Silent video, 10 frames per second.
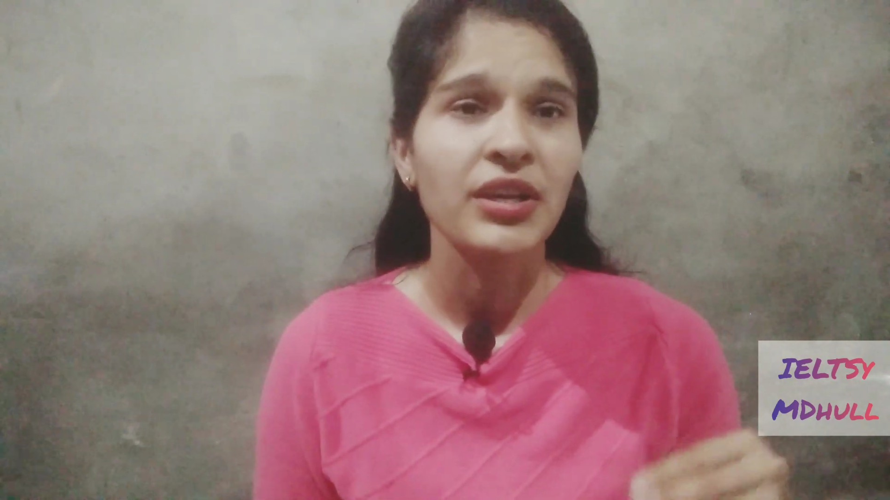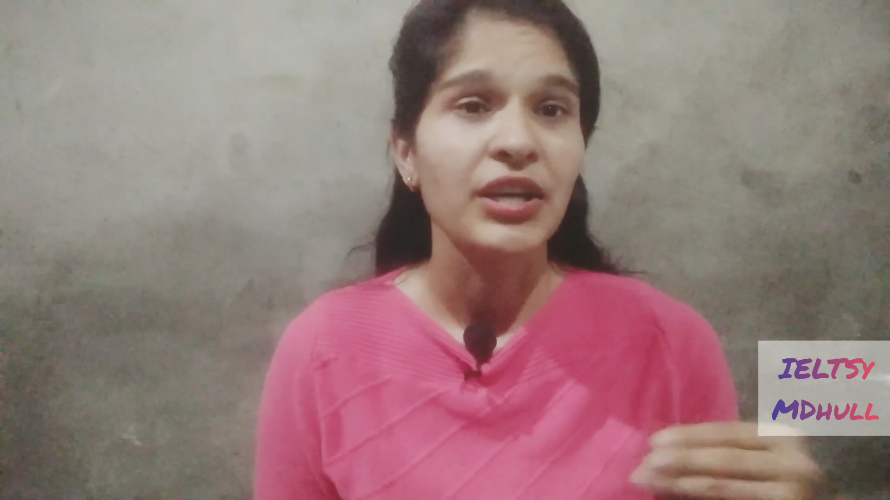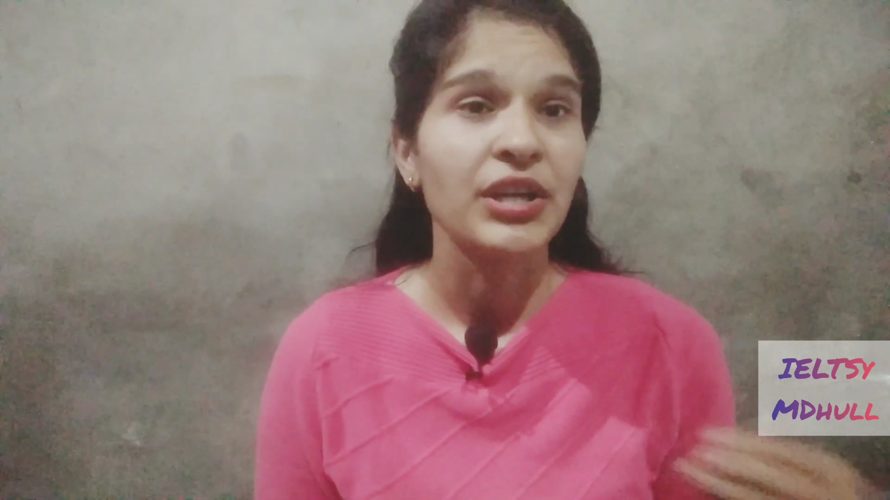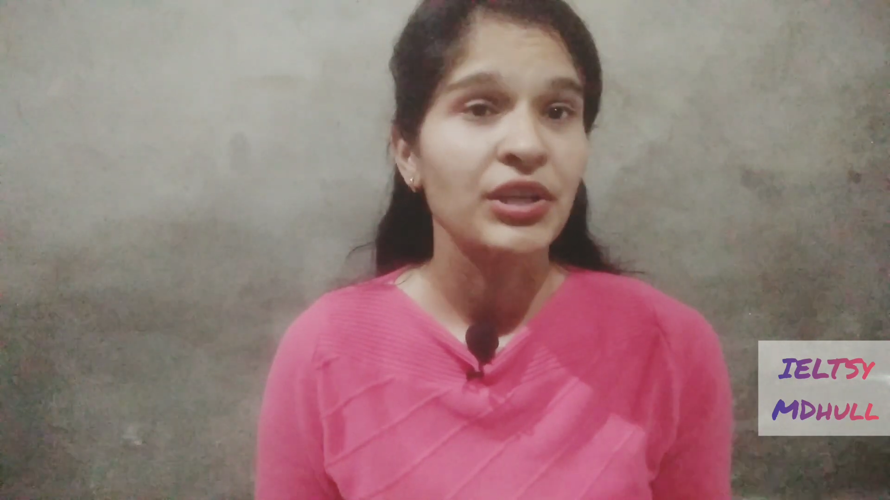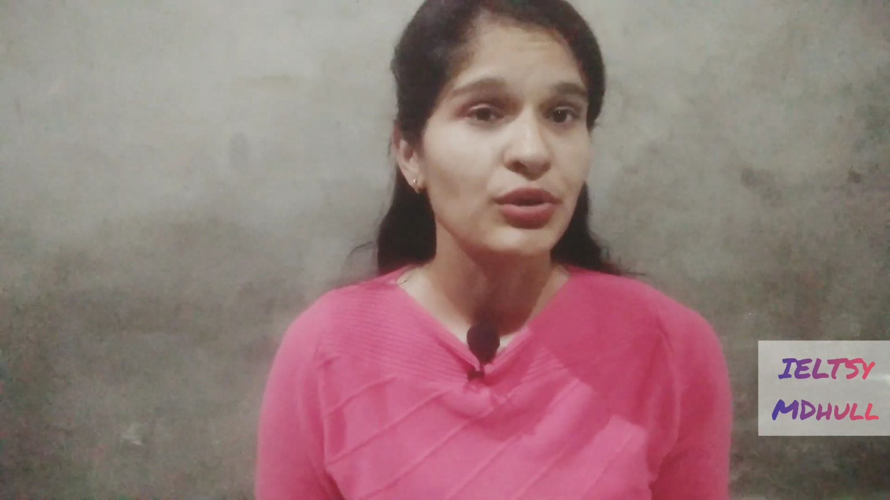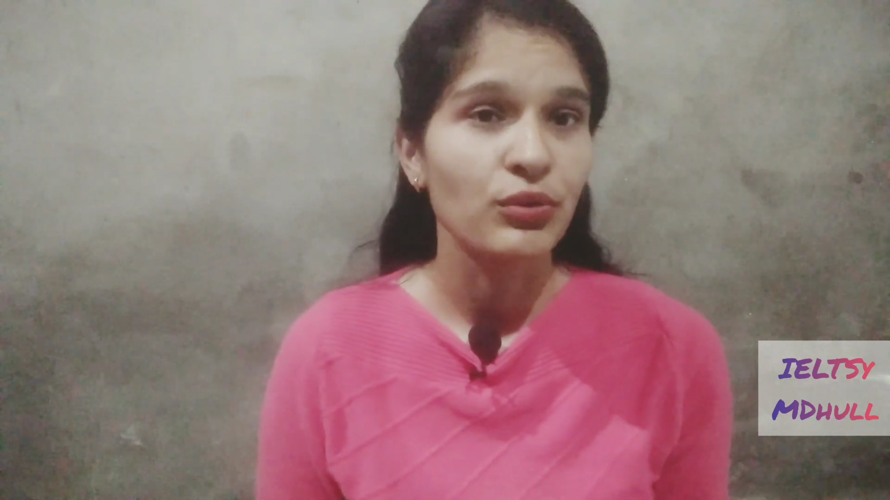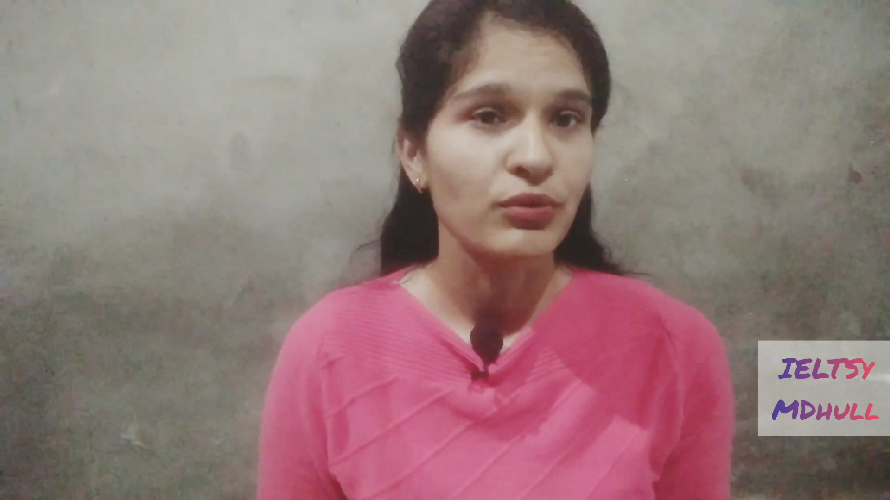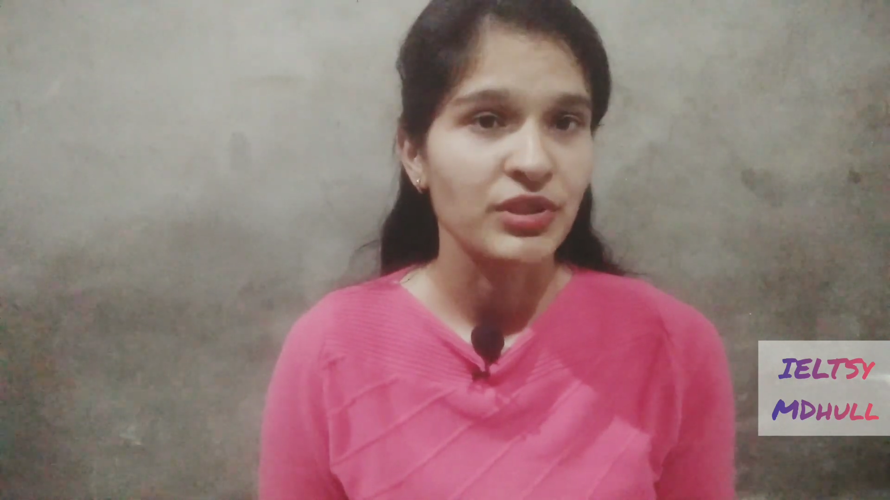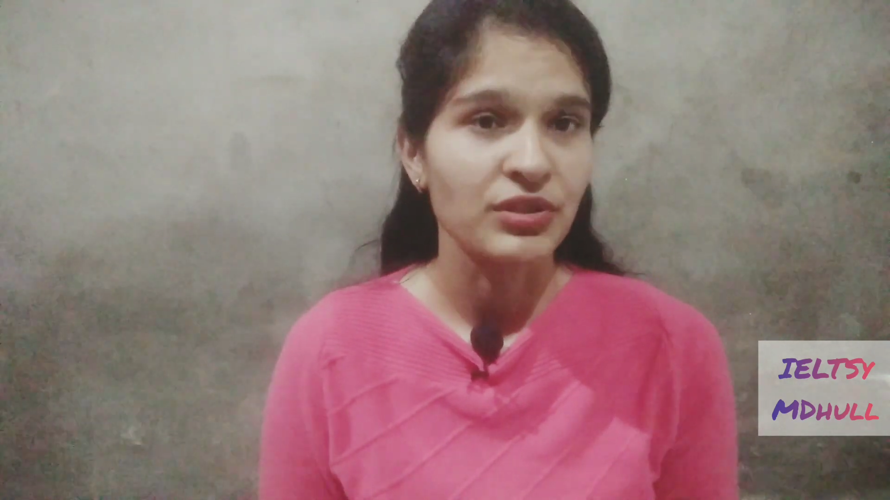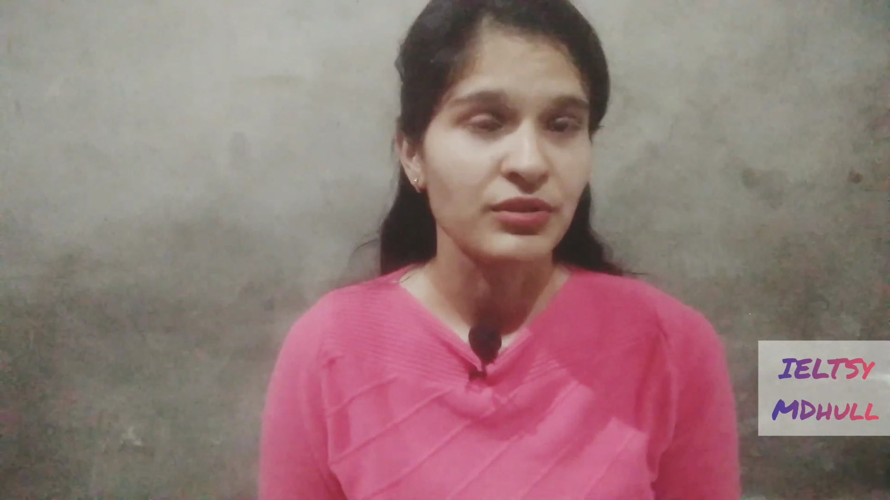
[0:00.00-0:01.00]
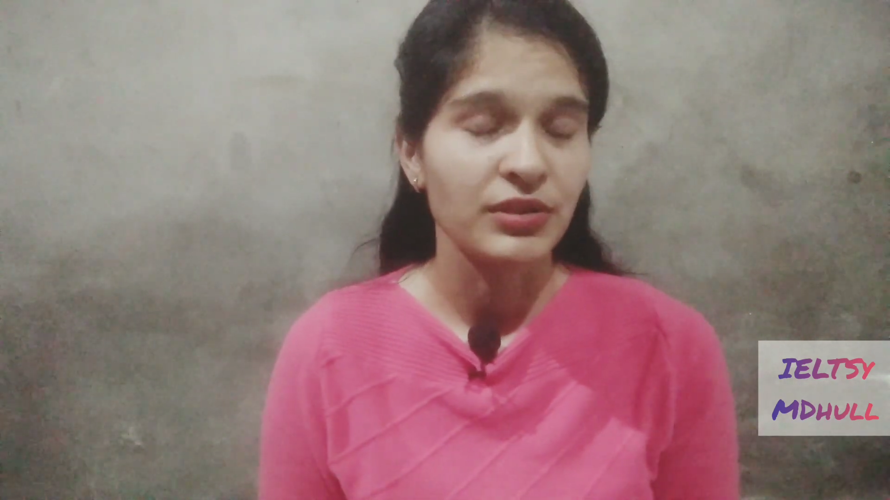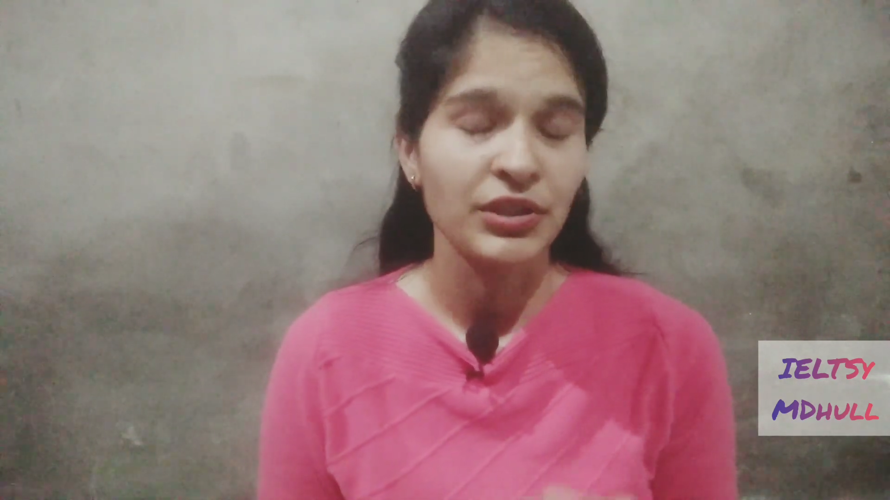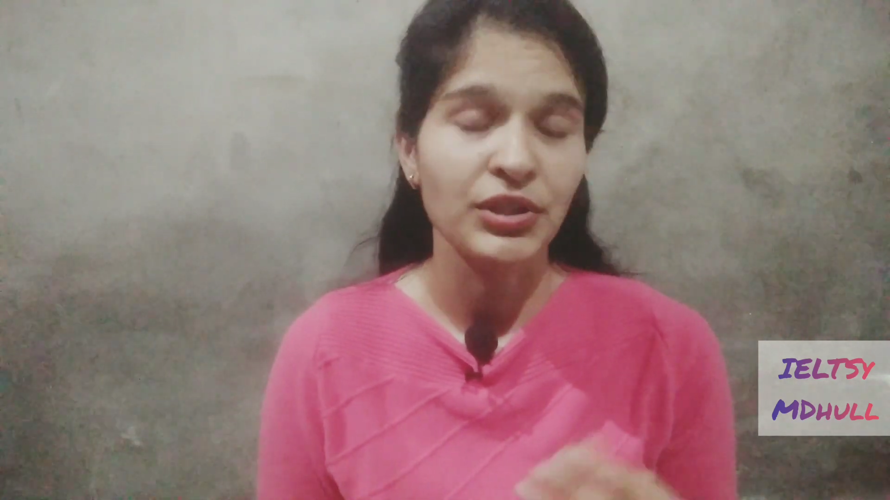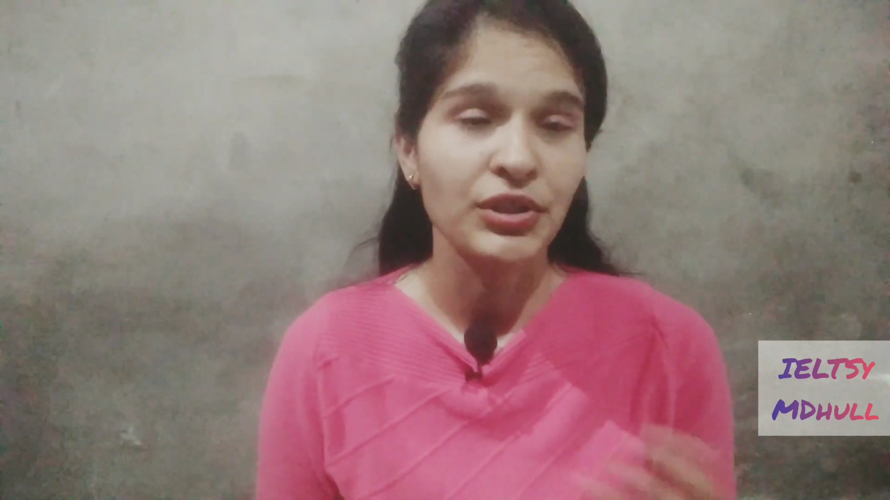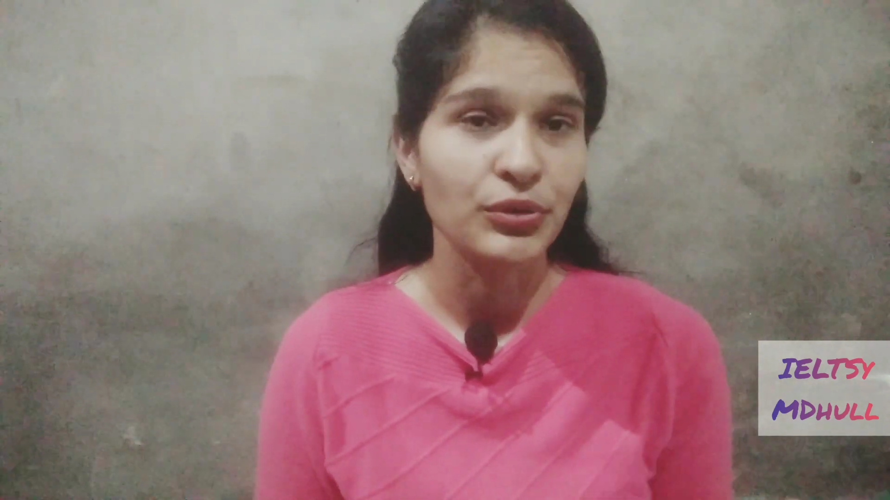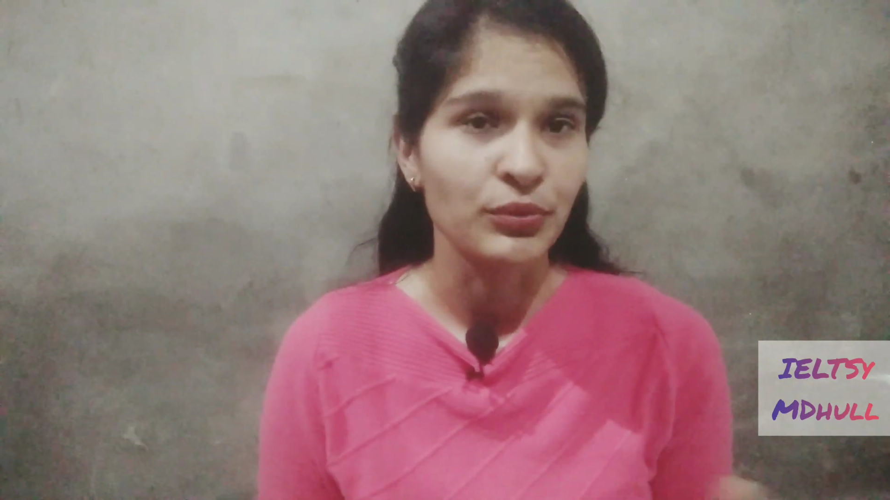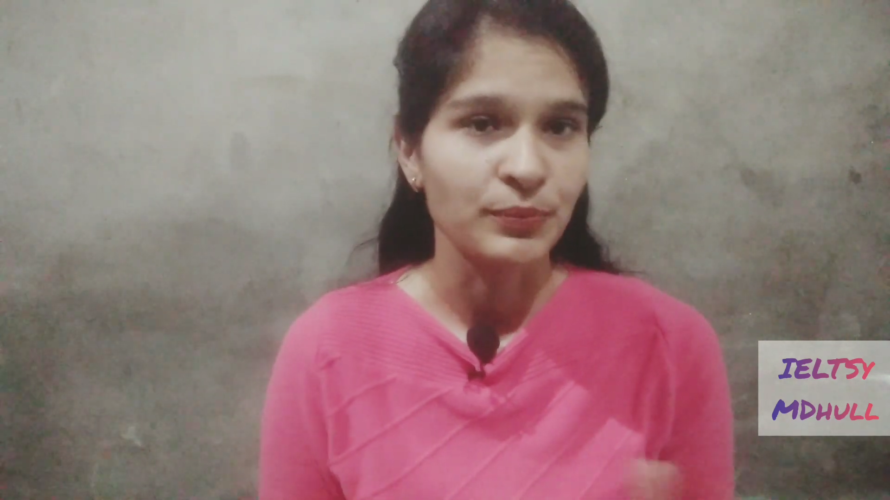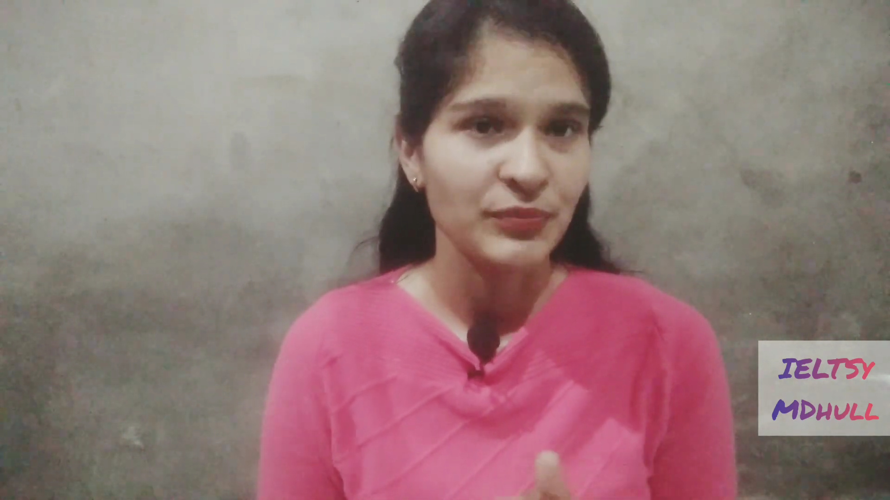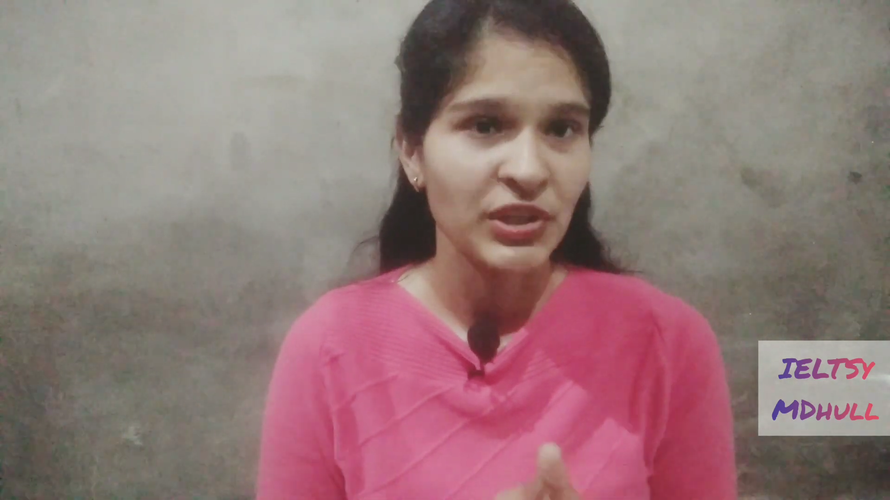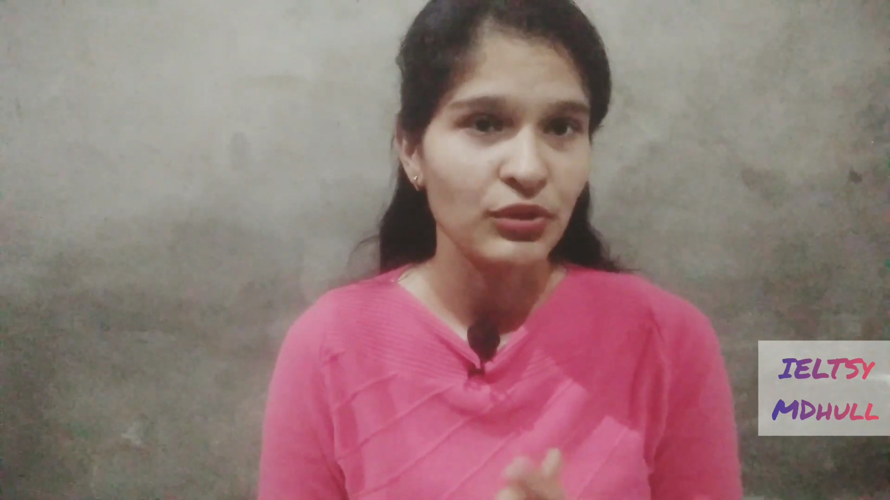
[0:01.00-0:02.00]

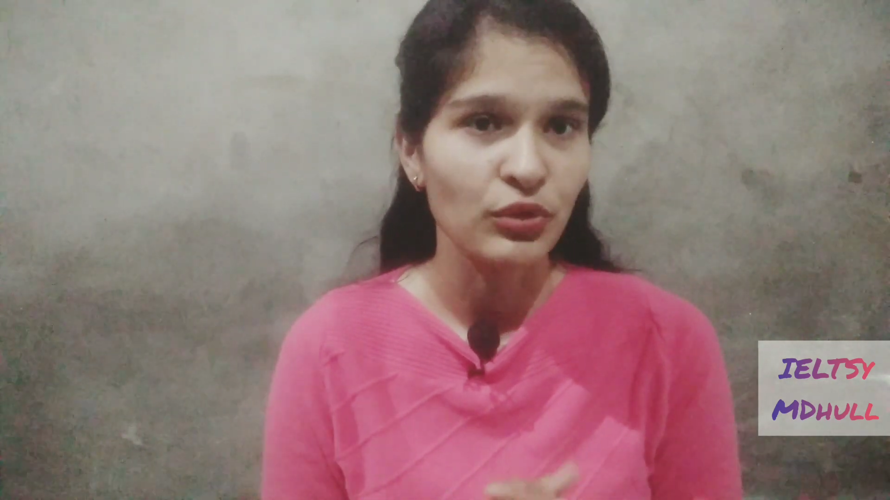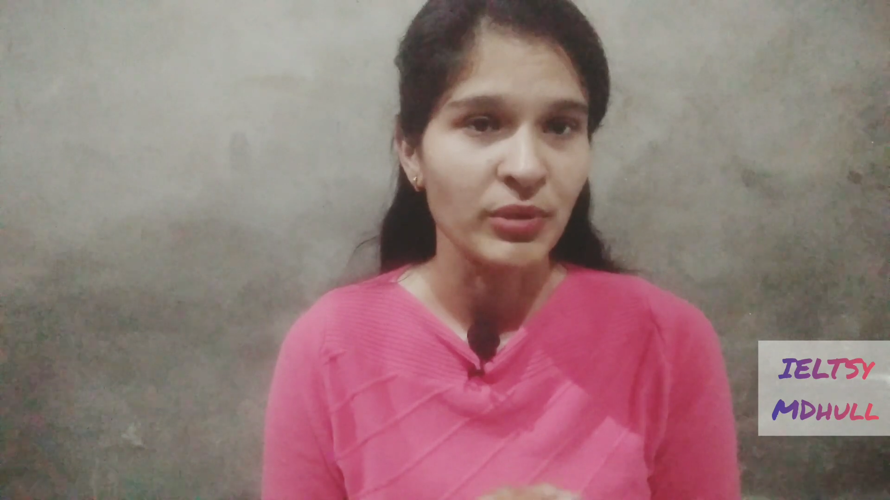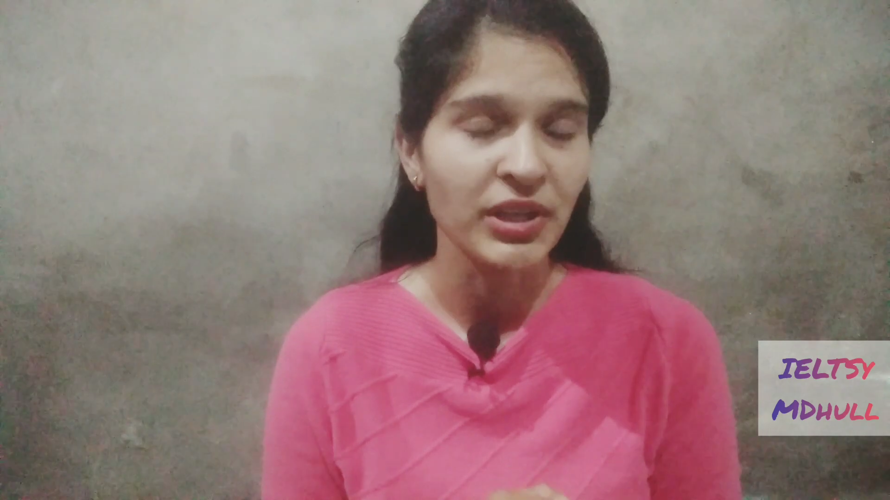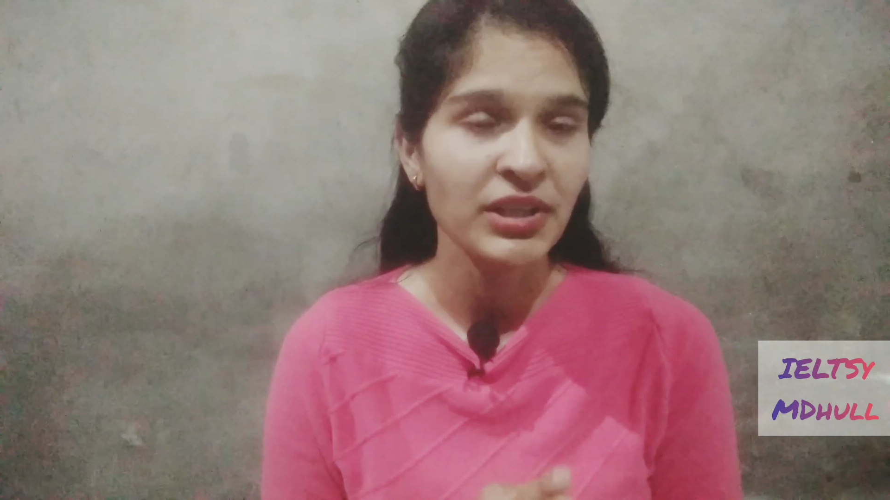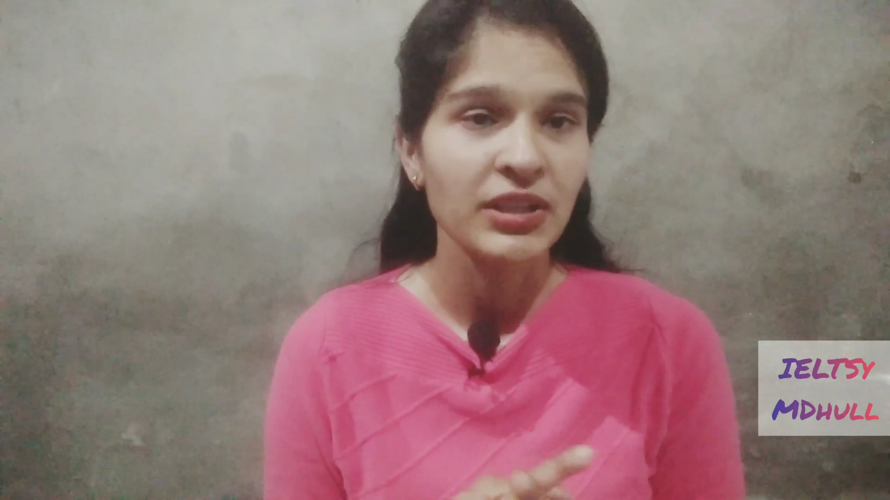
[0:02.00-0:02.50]
intro part.